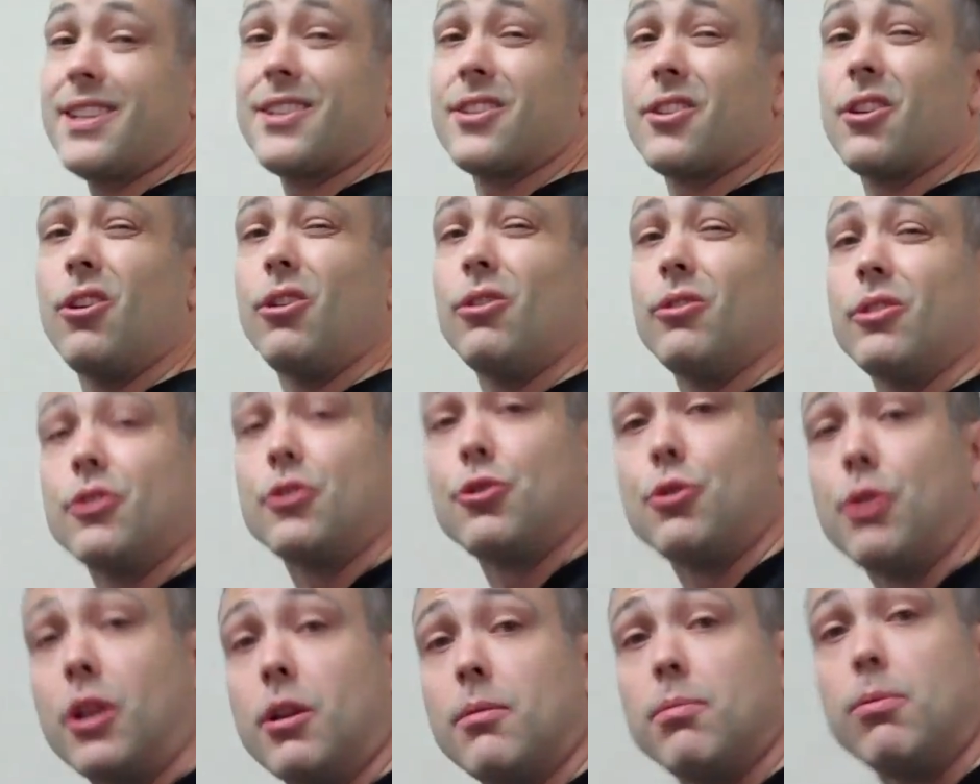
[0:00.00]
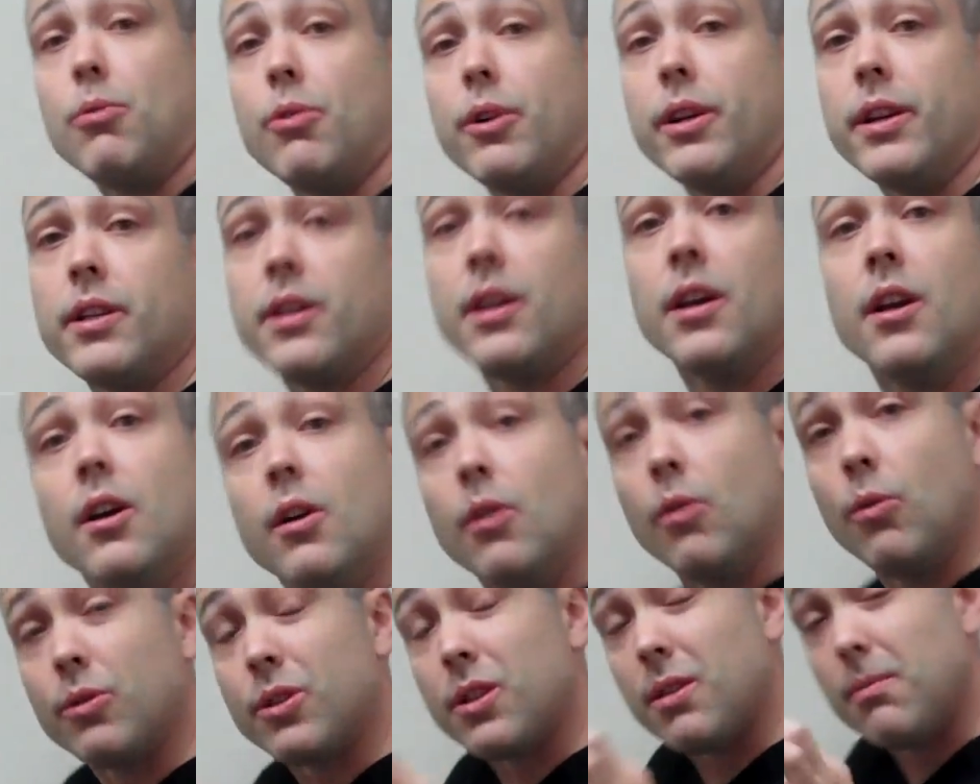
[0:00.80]
That's called a trigger point,
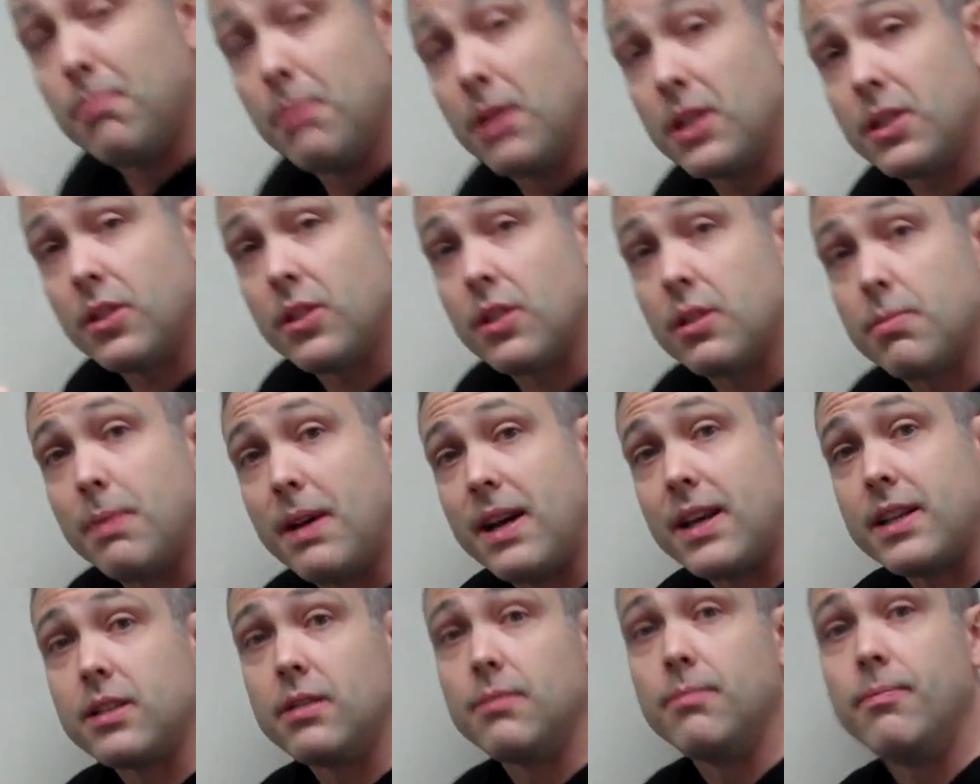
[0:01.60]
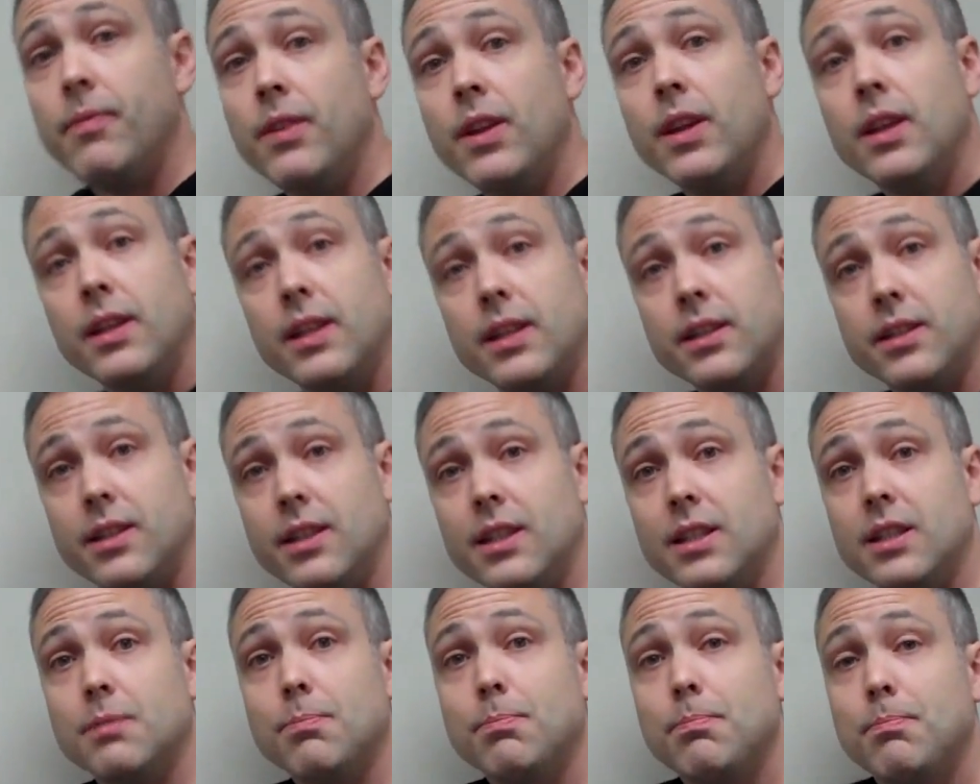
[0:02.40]
or it's a muscle spasm that
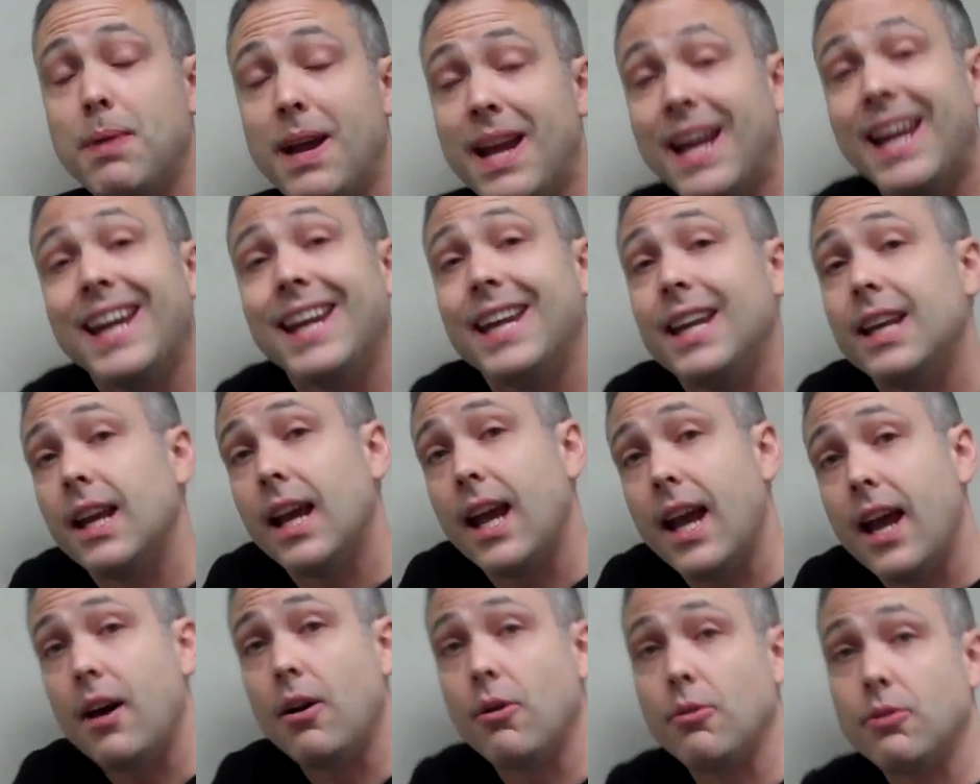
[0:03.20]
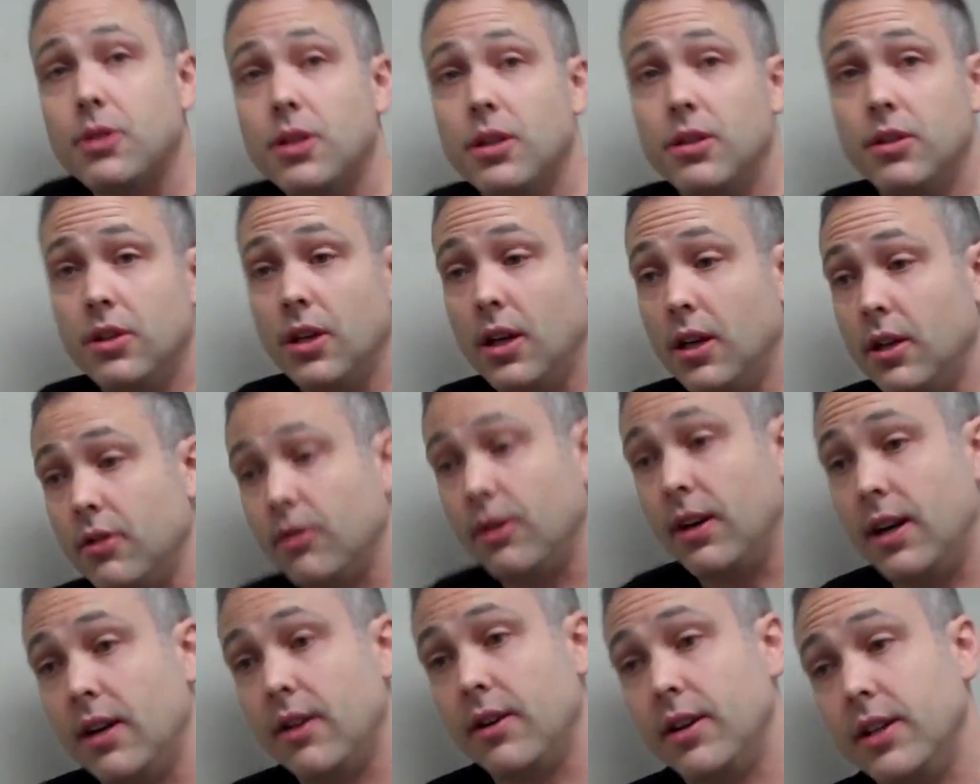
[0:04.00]
sends pain out to
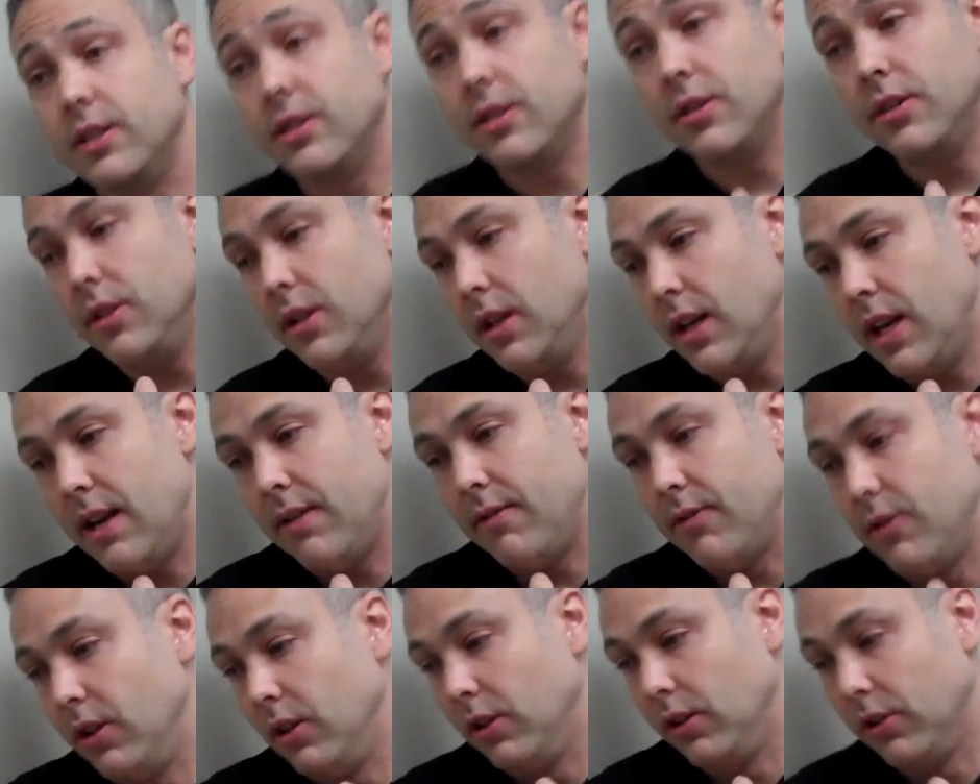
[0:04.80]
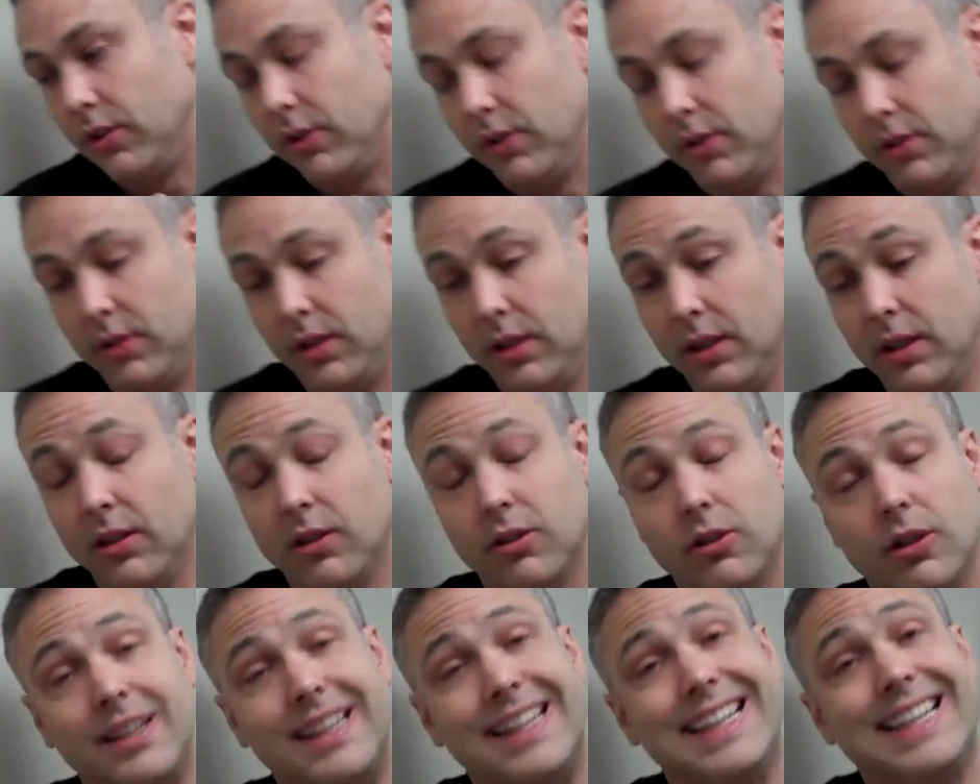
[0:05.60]
other areas. So you could have
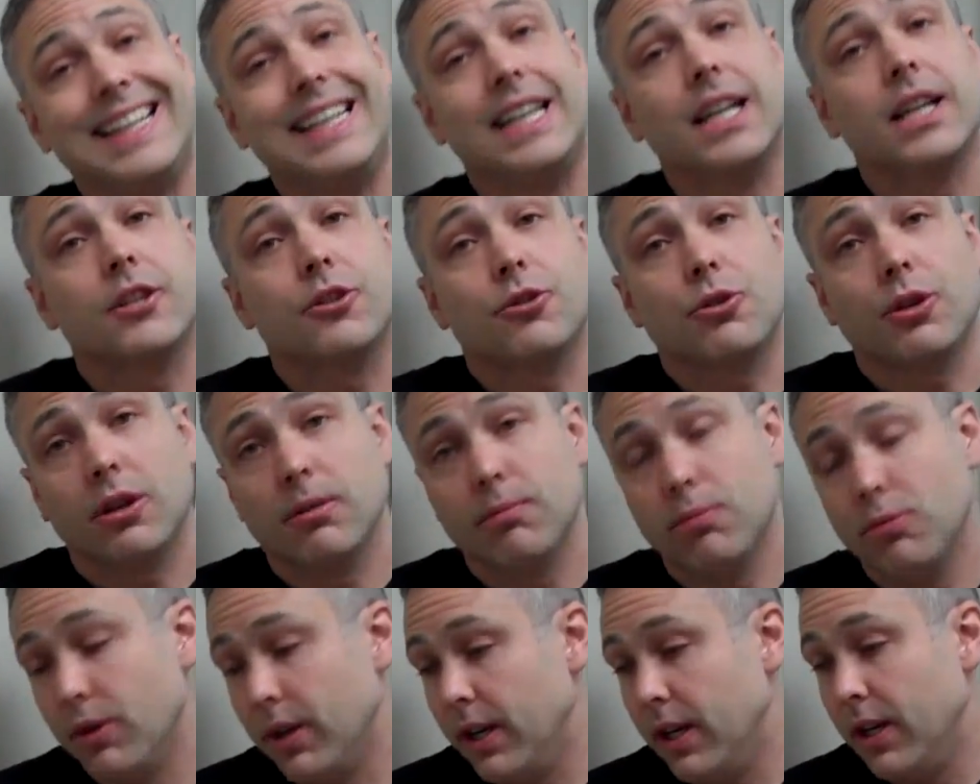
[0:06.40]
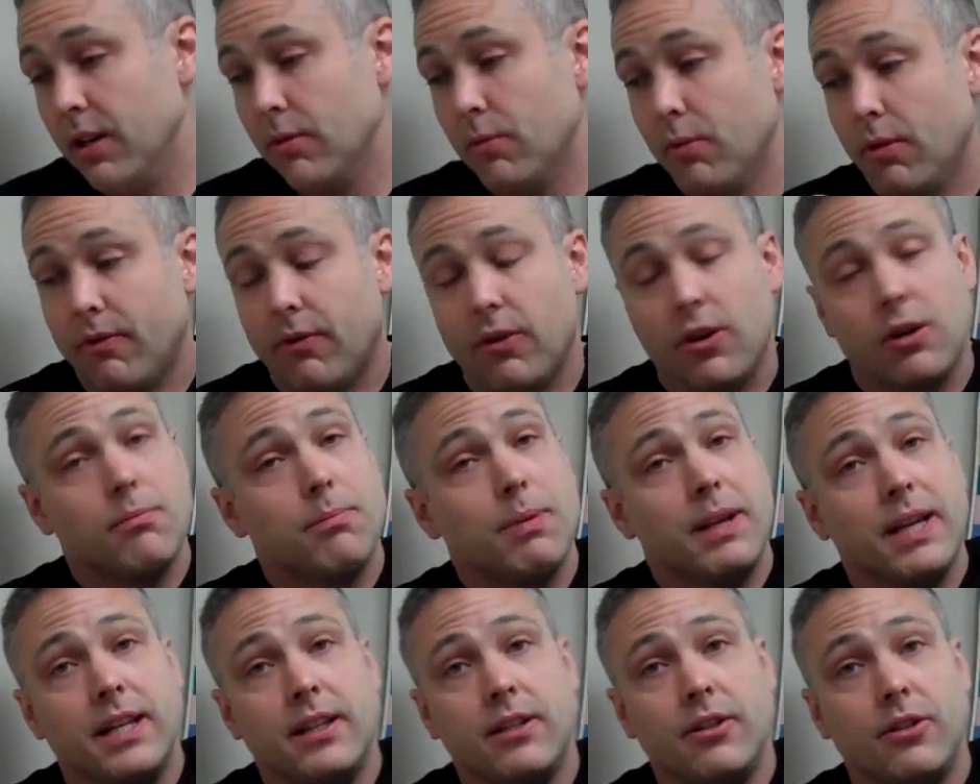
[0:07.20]
literally a trigger point here
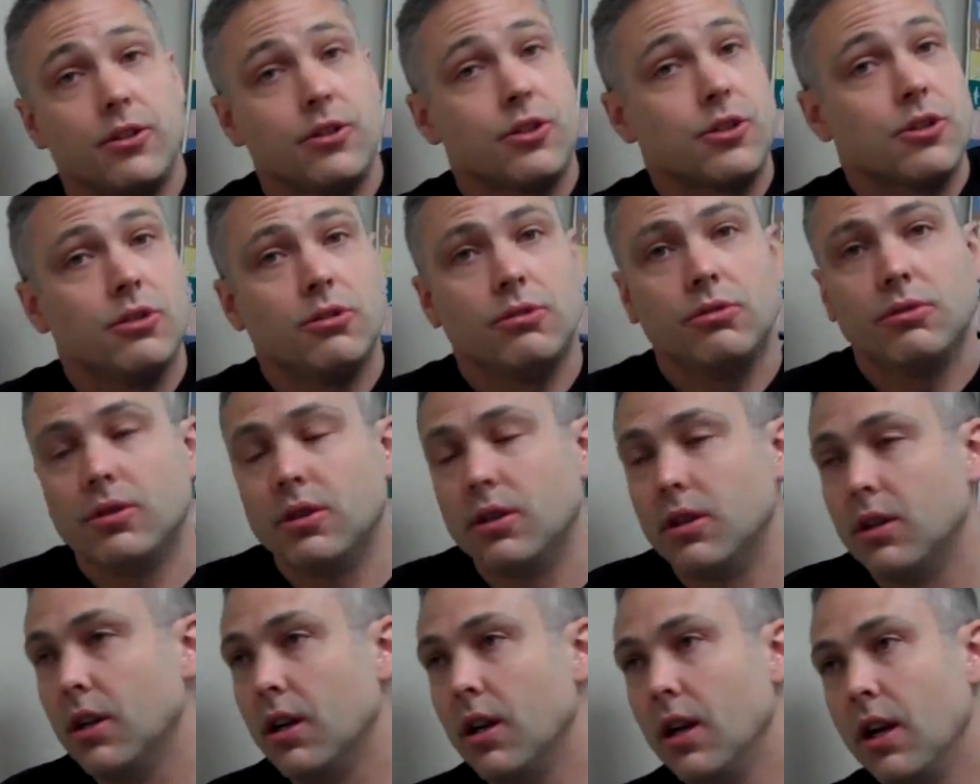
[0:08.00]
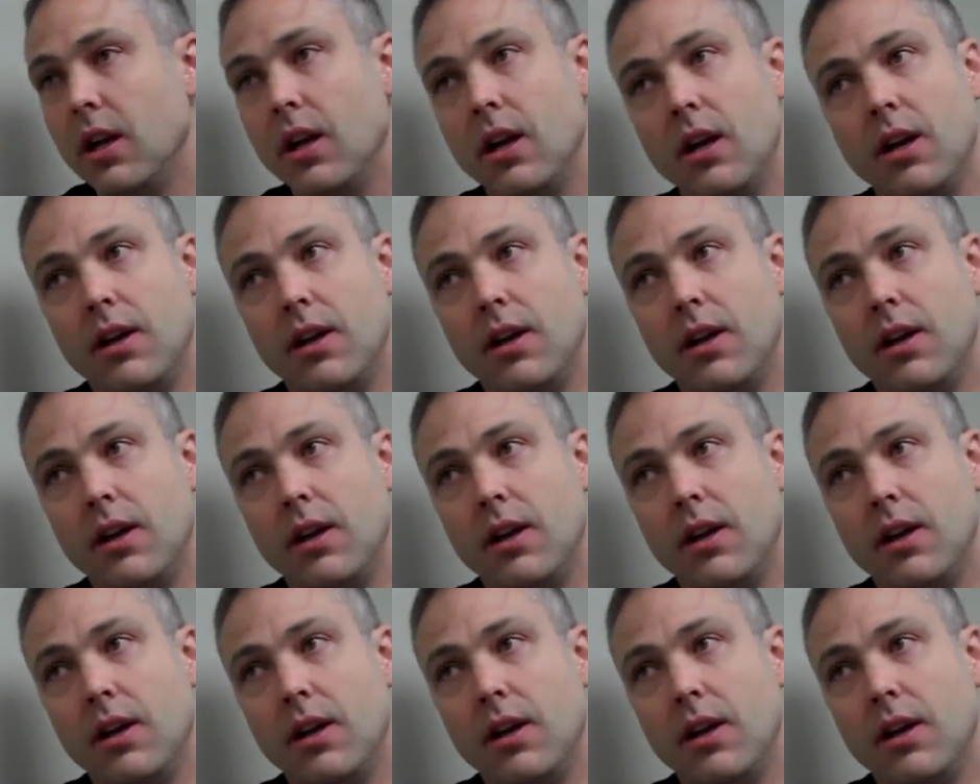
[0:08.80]
referring pain to your shoulder,